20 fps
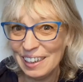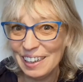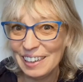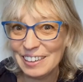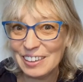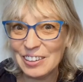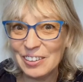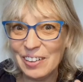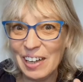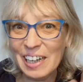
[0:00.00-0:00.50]

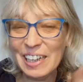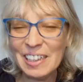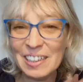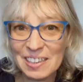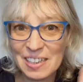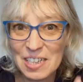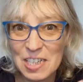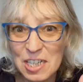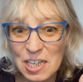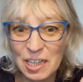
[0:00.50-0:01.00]
So I
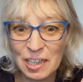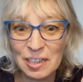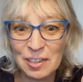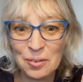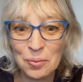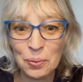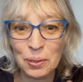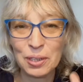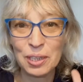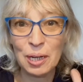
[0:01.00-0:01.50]

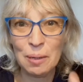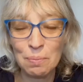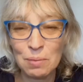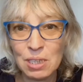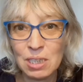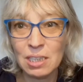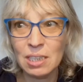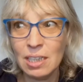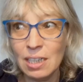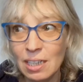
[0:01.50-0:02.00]
understand with
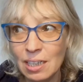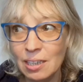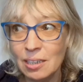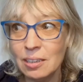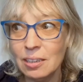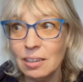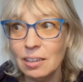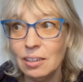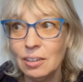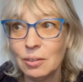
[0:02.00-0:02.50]

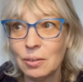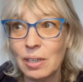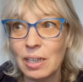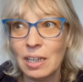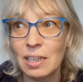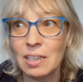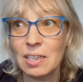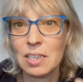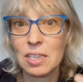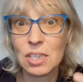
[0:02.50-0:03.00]
MDE, you
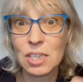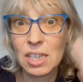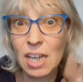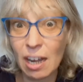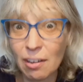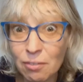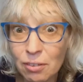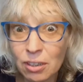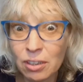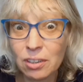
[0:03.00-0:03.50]
can
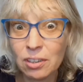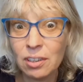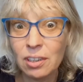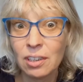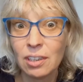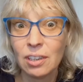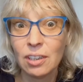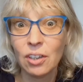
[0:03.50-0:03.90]
discover